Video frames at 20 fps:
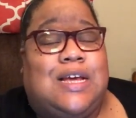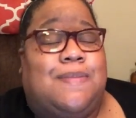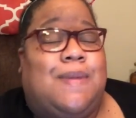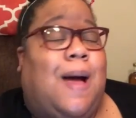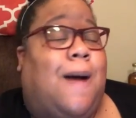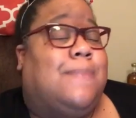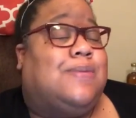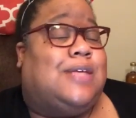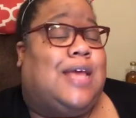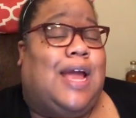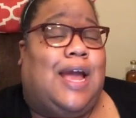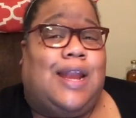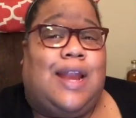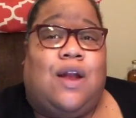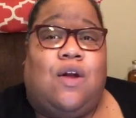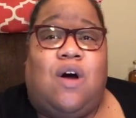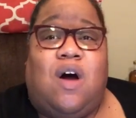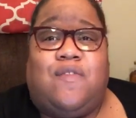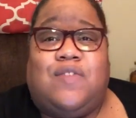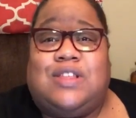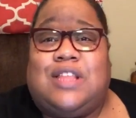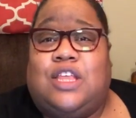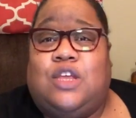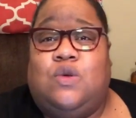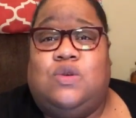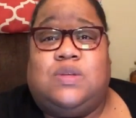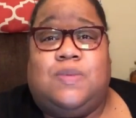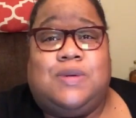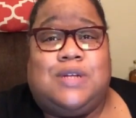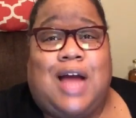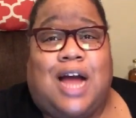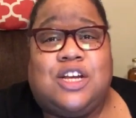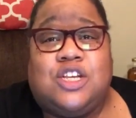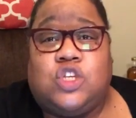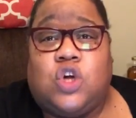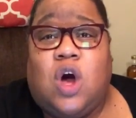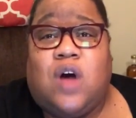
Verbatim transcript: Yep, I'm taking an office that used to be Tasha's